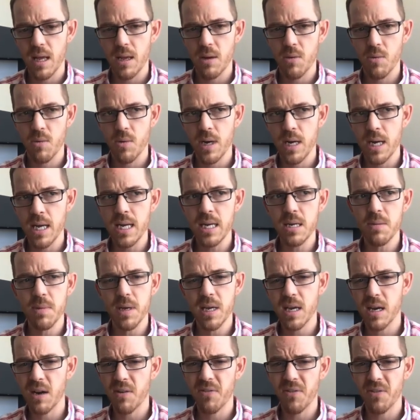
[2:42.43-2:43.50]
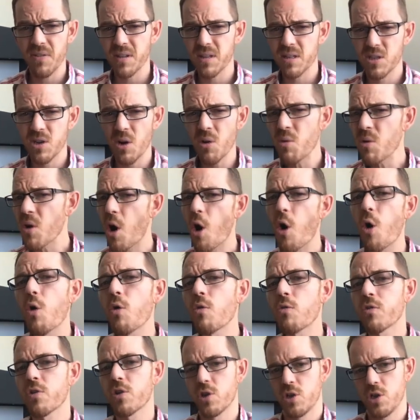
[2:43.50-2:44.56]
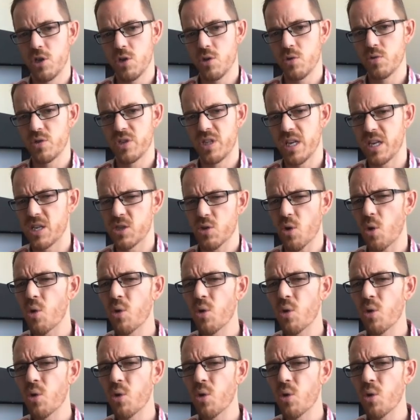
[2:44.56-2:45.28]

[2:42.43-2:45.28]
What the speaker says: We need to be careful. Don't overuse this.